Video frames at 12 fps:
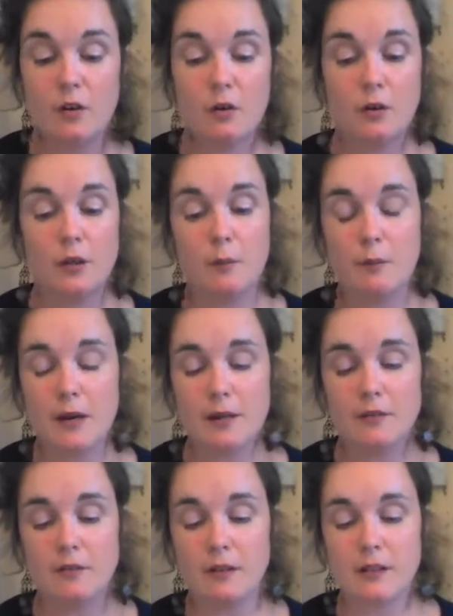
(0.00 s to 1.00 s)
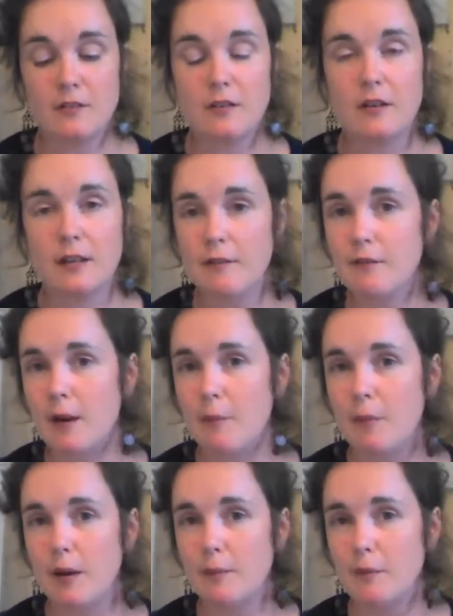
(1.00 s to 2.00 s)
Or you might suddenly turn that round
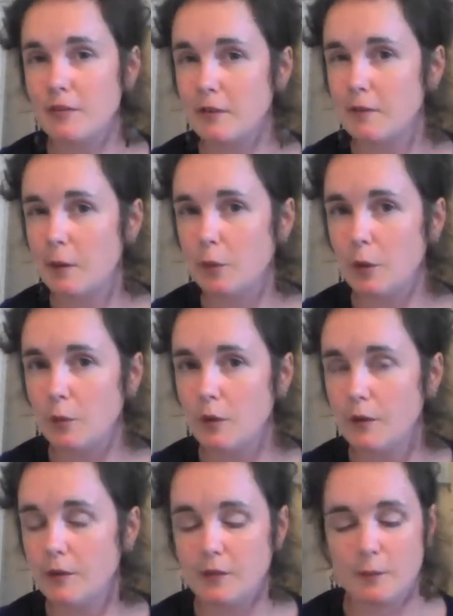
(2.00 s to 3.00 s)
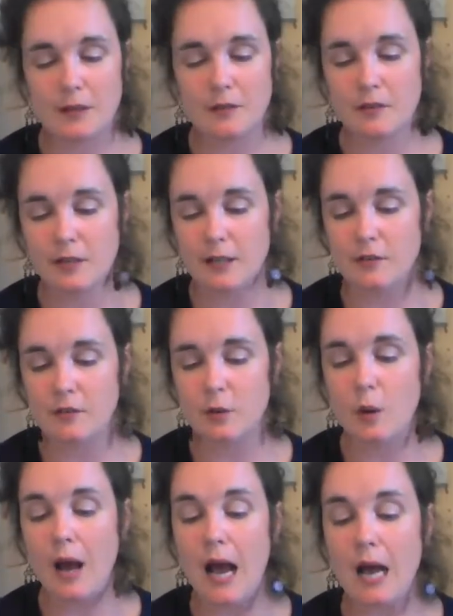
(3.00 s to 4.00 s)
by messing around with your words. You might turn it into,
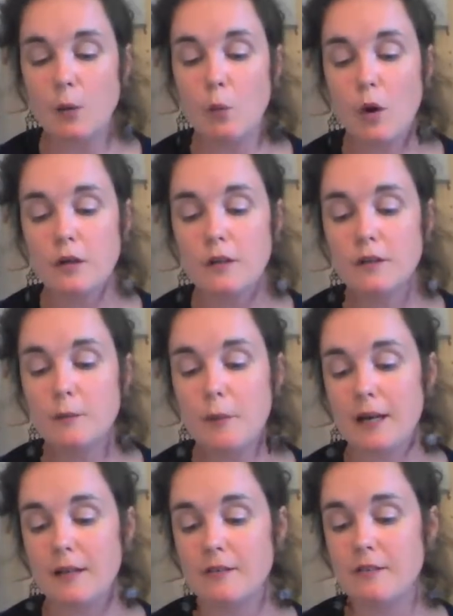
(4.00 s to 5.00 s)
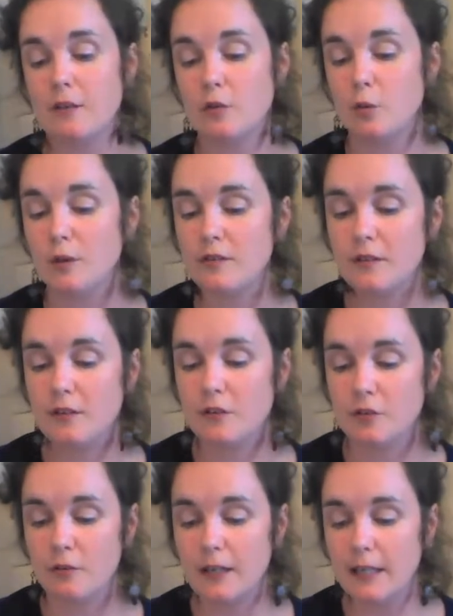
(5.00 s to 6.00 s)
I wandered past the twisted
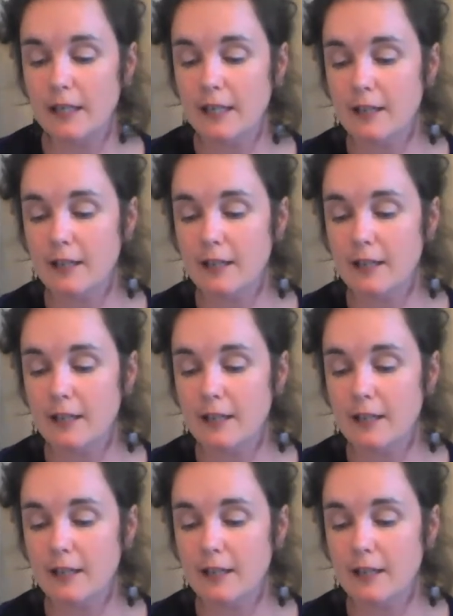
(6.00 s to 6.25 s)
tree.